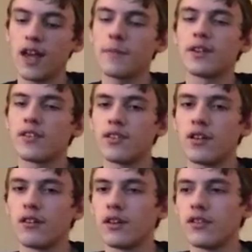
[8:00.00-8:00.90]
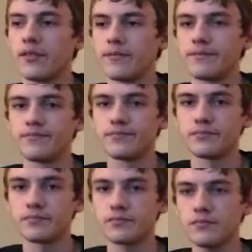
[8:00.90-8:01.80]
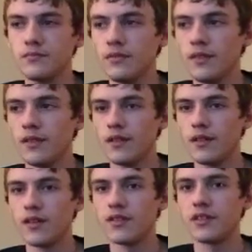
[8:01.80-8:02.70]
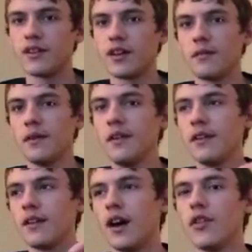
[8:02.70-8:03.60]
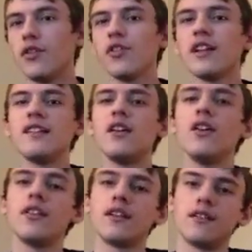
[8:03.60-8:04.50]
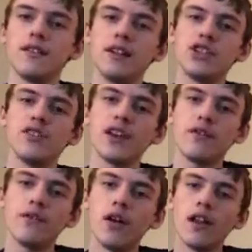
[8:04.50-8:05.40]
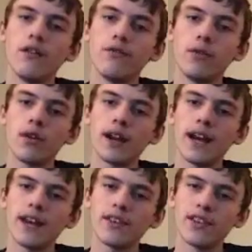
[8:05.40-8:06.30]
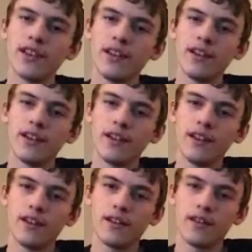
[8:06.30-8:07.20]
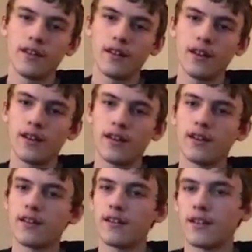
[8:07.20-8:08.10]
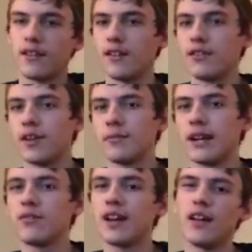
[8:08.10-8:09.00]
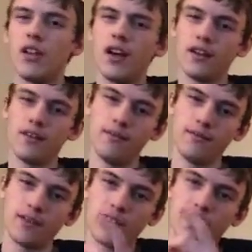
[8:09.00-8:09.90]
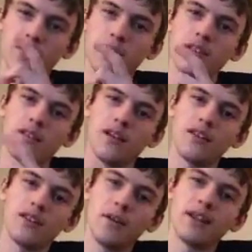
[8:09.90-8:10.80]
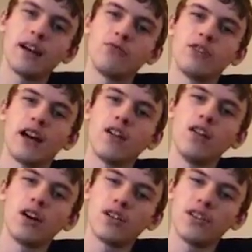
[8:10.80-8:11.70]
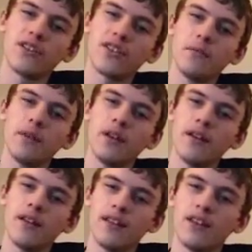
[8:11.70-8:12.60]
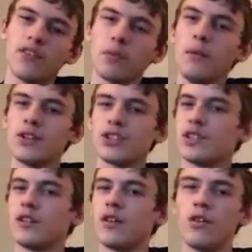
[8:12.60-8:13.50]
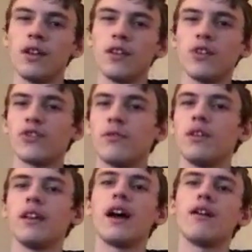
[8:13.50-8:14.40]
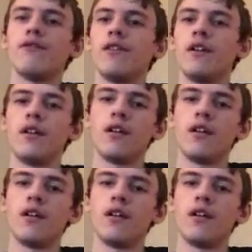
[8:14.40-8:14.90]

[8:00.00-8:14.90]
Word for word: game in this series. Because I feel like other than all the glitches that Fallout 4 has, and the dumbed down dialogue, excuse me, the dumbed down dialogue system, that's pretty much the only things I really have